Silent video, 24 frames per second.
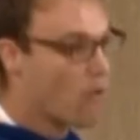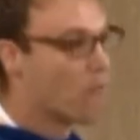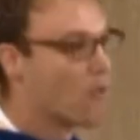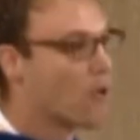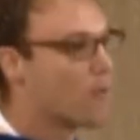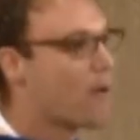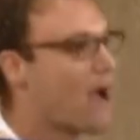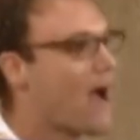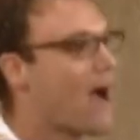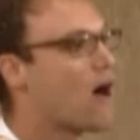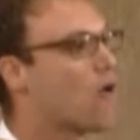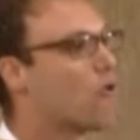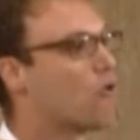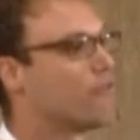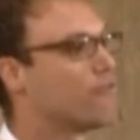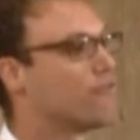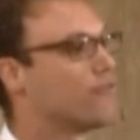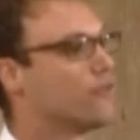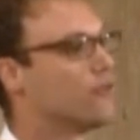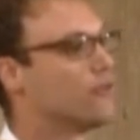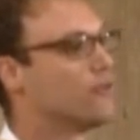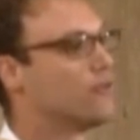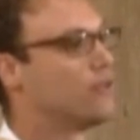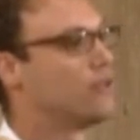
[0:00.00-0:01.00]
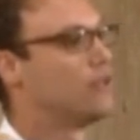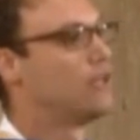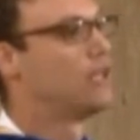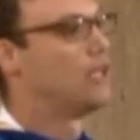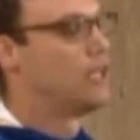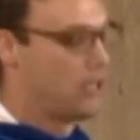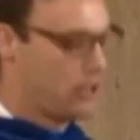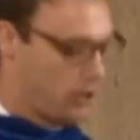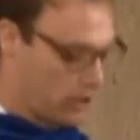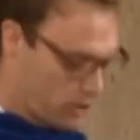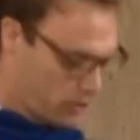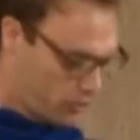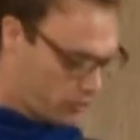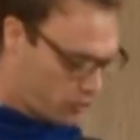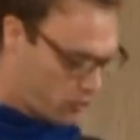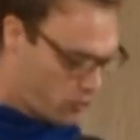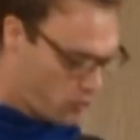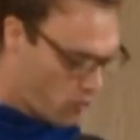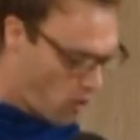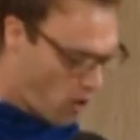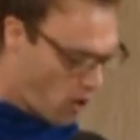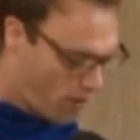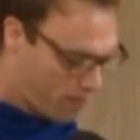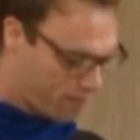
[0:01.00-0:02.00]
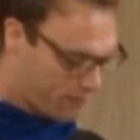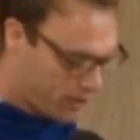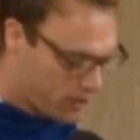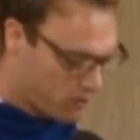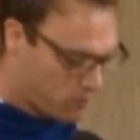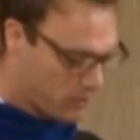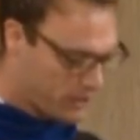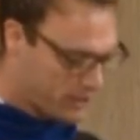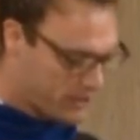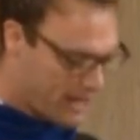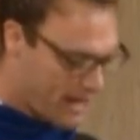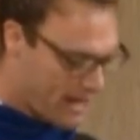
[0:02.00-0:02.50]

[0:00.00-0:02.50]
When we're powerful, too often we